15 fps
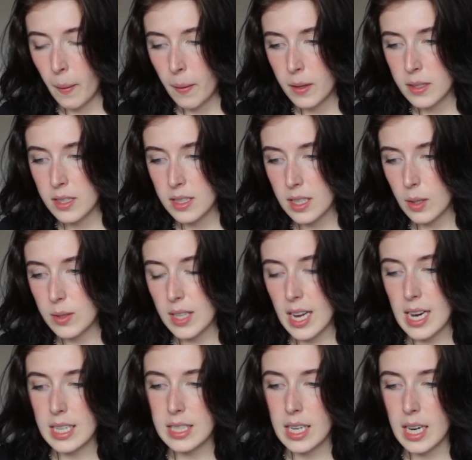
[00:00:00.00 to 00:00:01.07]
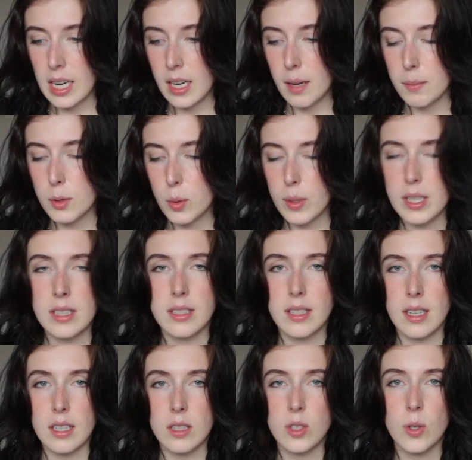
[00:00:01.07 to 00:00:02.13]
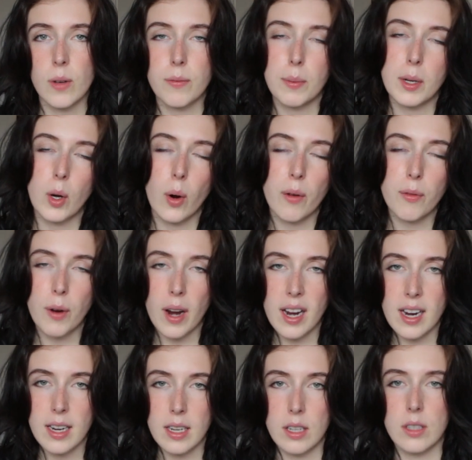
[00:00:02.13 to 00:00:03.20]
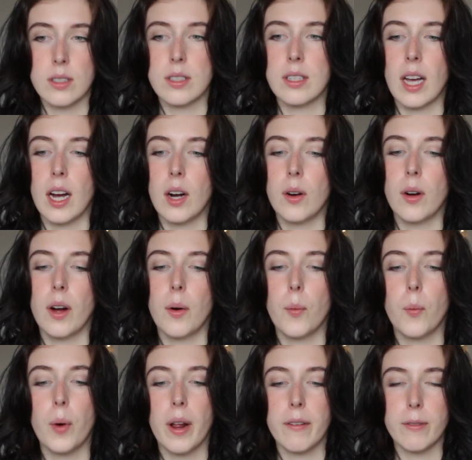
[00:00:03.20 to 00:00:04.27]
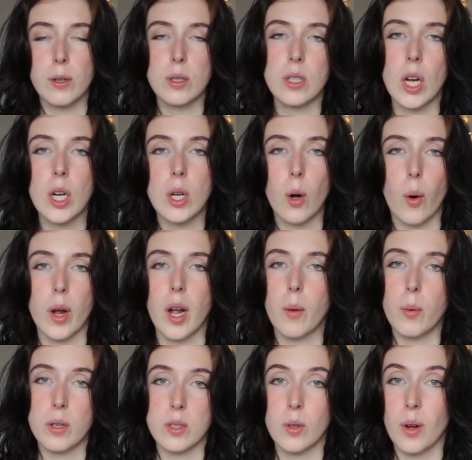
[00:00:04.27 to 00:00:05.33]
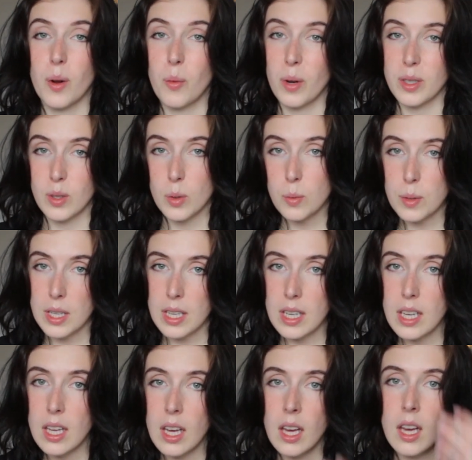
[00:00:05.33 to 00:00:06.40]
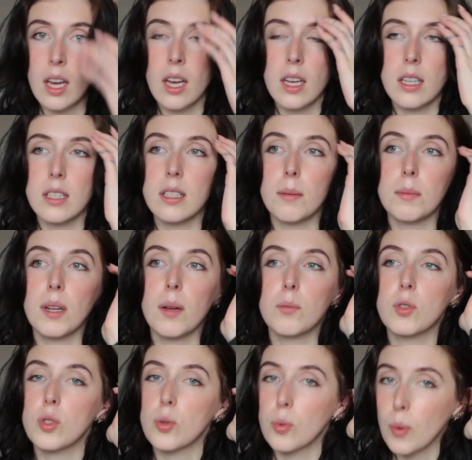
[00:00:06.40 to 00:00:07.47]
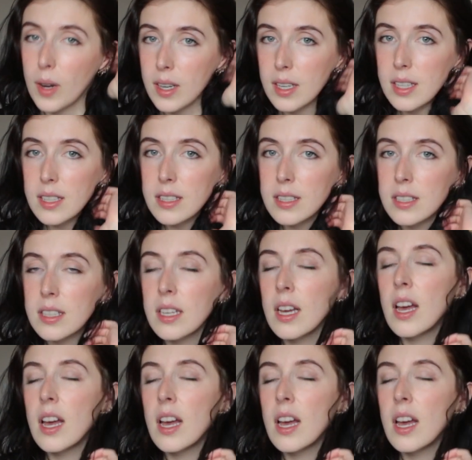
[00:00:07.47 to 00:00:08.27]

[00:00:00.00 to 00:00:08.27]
since I was 18 and I'm 26. So I've been going for 8 years now. When I first started going, I was going once a week, sometimes twice.